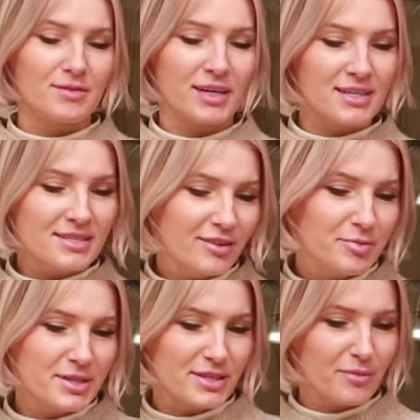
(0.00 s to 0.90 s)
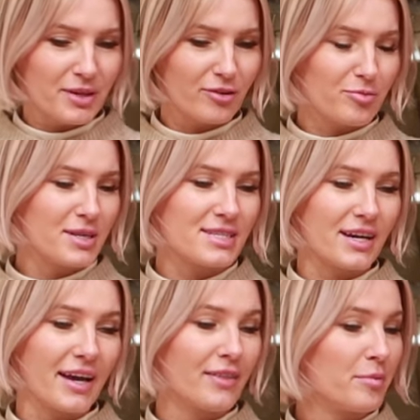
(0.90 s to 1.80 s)
kids love pizza, we love pizza,
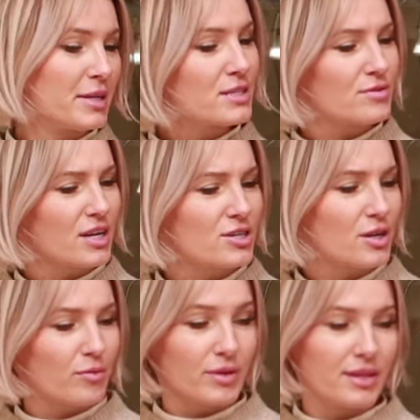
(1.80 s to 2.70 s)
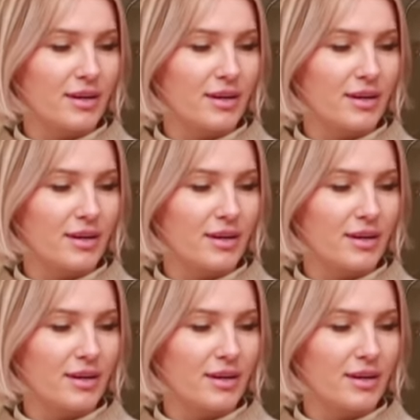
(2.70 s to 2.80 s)
and their pizza is actually really